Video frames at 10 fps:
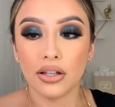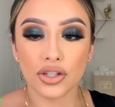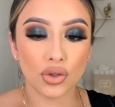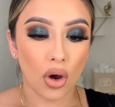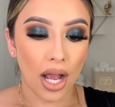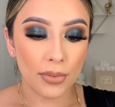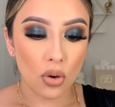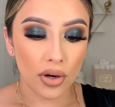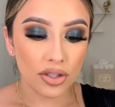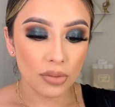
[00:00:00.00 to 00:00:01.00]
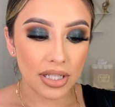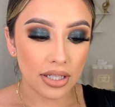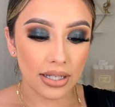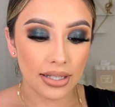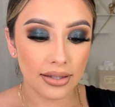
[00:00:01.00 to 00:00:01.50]
So I'm going to be
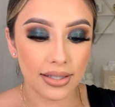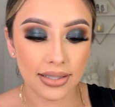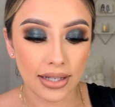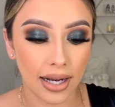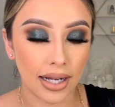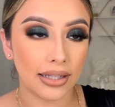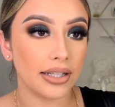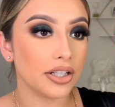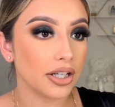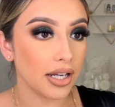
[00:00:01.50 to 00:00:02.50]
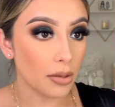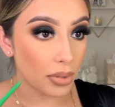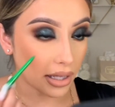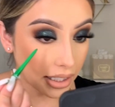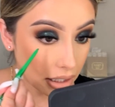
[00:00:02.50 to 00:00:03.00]
taking this eyeliner and
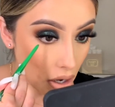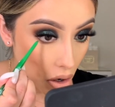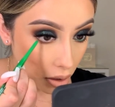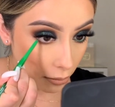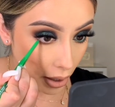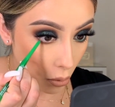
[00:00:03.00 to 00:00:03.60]
applying it on my